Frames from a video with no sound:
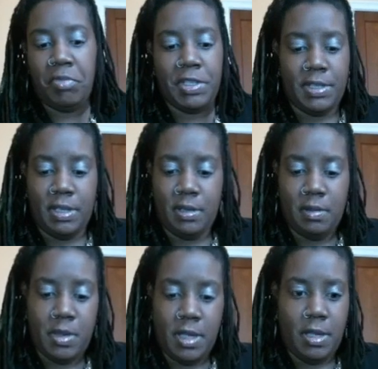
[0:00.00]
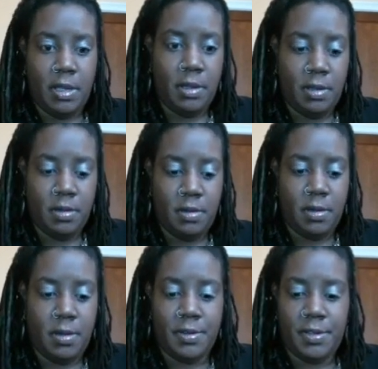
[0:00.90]
let's see, my
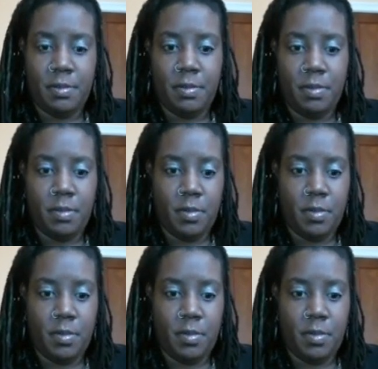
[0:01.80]
awesome